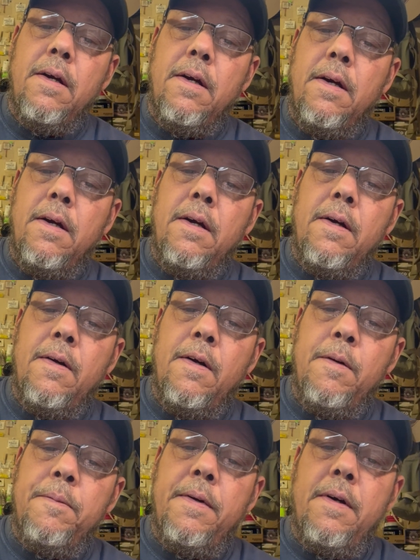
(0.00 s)
There,
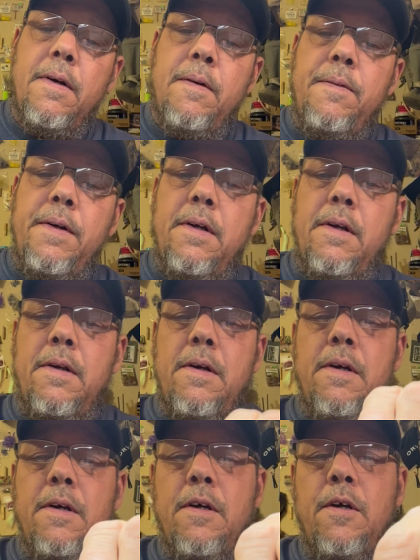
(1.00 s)
up here. We can
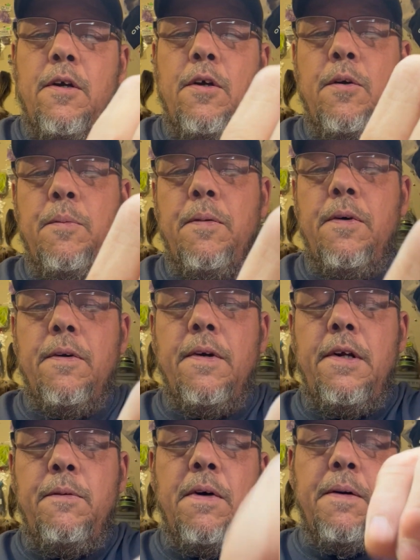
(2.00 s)
clear
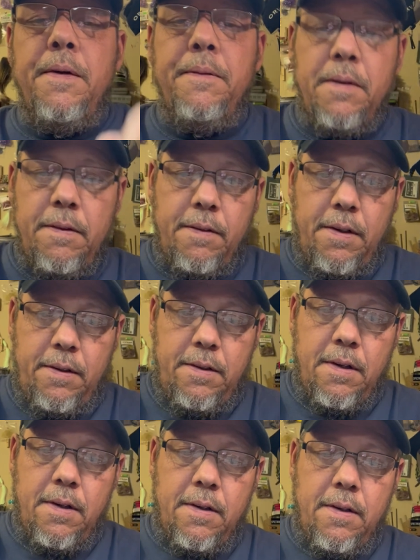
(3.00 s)
anywhere we want right
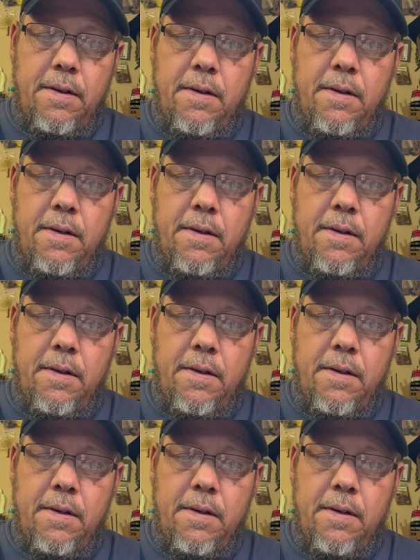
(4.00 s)
there.